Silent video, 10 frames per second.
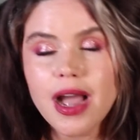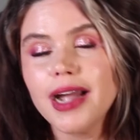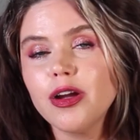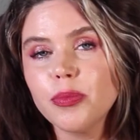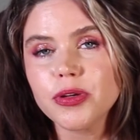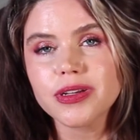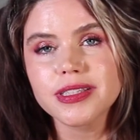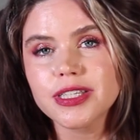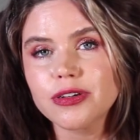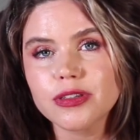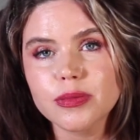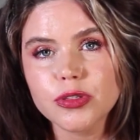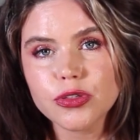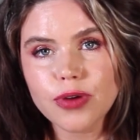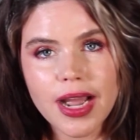I hope you'll consider
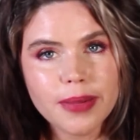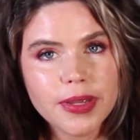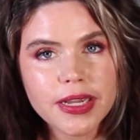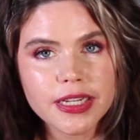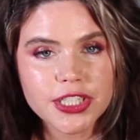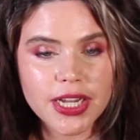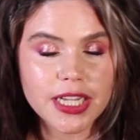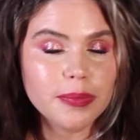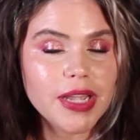subscribing and checking